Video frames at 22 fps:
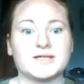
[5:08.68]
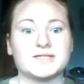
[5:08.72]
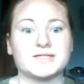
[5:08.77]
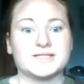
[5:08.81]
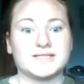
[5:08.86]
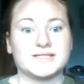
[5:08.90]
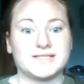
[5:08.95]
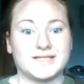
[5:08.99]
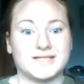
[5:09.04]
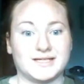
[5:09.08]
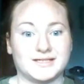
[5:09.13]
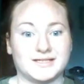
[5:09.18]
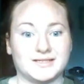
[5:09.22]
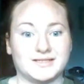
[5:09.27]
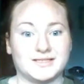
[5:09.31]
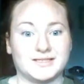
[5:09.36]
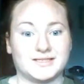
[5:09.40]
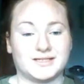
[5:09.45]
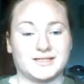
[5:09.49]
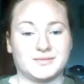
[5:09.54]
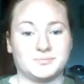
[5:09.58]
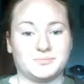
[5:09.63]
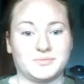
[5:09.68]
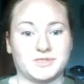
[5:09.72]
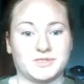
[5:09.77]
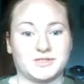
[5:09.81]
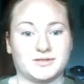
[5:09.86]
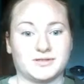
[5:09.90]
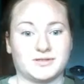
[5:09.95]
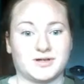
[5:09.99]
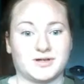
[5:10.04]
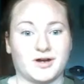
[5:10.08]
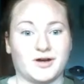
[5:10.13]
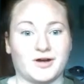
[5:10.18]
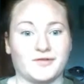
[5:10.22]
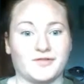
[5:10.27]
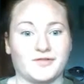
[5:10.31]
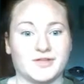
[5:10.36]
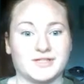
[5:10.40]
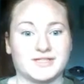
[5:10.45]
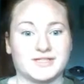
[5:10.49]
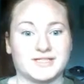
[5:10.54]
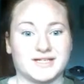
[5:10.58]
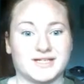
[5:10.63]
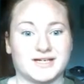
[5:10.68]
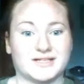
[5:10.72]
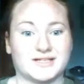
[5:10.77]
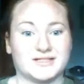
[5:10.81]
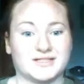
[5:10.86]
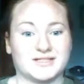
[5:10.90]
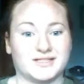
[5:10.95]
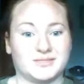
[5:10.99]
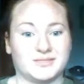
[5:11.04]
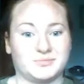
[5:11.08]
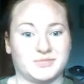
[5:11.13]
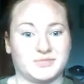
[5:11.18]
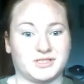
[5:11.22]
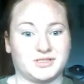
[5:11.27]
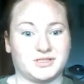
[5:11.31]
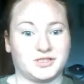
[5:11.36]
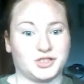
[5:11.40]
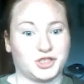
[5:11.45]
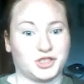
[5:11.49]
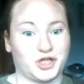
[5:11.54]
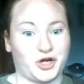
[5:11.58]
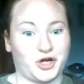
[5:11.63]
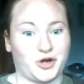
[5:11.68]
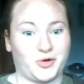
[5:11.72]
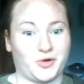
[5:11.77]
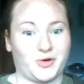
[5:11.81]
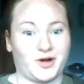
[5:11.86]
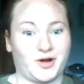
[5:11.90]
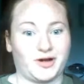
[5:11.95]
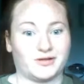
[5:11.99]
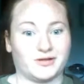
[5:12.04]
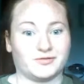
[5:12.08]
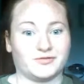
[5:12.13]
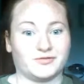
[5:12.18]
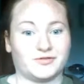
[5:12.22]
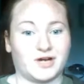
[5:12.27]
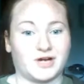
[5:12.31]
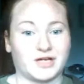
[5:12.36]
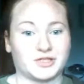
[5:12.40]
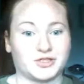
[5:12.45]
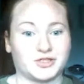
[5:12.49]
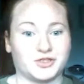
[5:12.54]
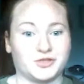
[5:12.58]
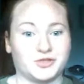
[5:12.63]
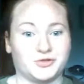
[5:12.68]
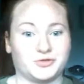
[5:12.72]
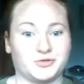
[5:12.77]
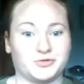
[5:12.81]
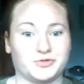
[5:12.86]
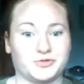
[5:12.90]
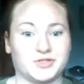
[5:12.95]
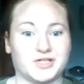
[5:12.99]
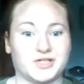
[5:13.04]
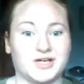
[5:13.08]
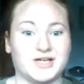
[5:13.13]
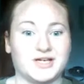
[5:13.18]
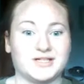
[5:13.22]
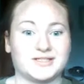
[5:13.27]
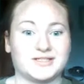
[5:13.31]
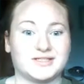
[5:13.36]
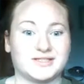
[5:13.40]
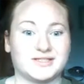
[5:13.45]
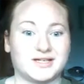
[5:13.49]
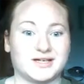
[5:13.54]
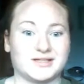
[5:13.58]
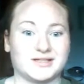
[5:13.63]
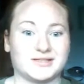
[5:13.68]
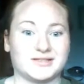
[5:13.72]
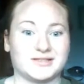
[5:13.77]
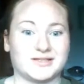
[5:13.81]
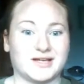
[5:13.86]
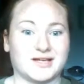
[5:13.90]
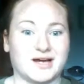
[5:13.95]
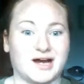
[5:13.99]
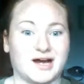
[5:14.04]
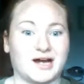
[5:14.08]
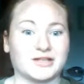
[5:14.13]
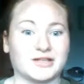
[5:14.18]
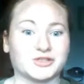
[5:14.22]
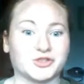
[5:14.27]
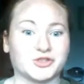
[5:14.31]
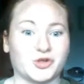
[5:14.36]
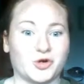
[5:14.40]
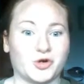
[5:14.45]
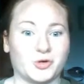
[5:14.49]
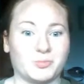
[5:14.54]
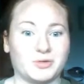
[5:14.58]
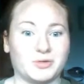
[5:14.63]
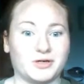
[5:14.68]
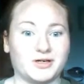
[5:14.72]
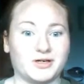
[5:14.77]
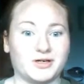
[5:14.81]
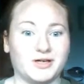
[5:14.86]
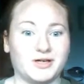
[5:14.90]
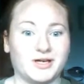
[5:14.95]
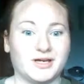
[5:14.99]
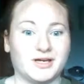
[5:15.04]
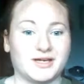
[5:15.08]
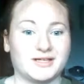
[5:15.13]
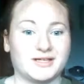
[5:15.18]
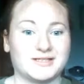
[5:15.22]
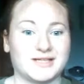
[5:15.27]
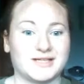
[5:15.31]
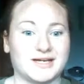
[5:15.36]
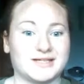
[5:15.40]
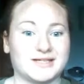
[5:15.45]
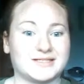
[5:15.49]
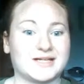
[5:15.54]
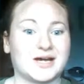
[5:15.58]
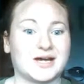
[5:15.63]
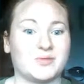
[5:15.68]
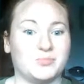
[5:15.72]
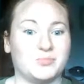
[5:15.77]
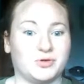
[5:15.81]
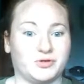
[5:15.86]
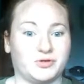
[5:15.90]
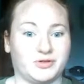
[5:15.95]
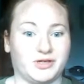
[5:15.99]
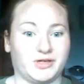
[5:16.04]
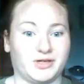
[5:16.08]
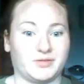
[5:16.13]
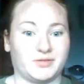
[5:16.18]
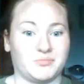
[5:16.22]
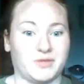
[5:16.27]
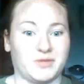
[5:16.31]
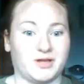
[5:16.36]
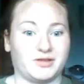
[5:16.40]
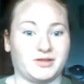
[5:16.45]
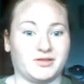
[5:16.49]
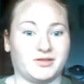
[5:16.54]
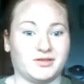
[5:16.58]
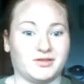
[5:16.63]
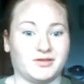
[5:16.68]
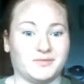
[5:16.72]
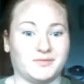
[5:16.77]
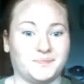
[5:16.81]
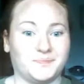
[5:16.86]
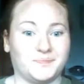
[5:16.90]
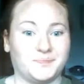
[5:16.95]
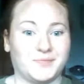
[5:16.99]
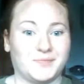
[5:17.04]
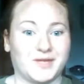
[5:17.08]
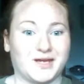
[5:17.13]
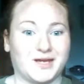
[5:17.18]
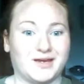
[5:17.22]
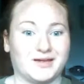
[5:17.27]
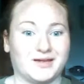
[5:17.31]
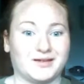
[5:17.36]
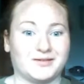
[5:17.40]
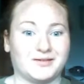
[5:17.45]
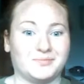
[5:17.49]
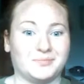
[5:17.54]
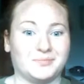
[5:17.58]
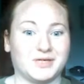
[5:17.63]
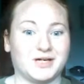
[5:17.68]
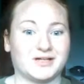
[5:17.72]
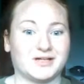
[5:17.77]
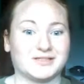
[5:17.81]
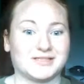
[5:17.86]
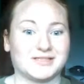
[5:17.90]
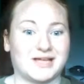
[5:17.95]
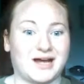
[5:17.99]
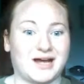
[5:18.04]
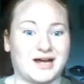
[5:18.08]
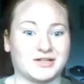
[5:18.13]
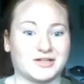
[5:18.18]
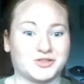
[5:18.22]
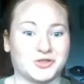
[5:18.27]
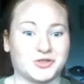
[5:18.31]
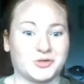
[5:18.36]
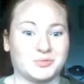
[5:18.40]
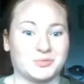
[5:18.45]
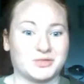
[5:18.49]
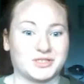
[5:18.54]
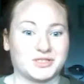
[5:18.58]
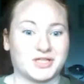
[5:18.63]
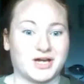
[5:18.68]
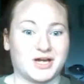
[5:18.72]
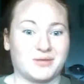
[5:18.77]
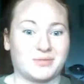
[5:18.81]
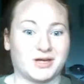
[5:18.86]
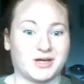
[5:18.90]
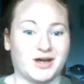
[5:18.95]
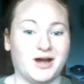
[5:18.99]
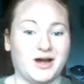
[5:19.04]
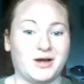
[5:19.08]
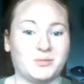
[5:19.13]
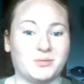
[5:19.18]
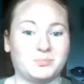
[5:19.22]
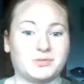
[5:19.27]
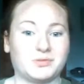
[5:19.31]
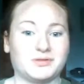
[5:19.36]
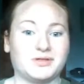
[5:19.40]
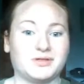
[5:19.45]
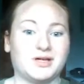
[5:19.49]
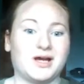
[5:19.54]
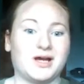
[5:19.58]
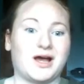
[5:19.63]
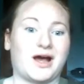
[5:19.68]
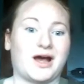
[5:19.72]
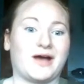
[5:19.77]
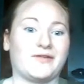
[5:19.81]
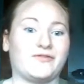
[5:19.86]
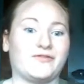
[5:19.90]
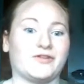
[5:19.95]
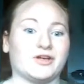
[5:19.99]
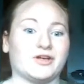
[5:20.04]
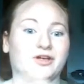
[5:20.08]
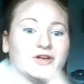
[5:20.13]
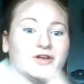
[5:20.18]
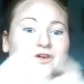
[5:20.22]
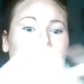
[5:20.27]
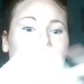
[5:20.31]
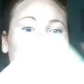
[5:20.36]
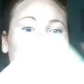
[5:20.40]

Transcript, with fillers: Stan Simpson of The Stan Simpson Show on Fox News says that October is anti bullying month. And because October's coming up, I figured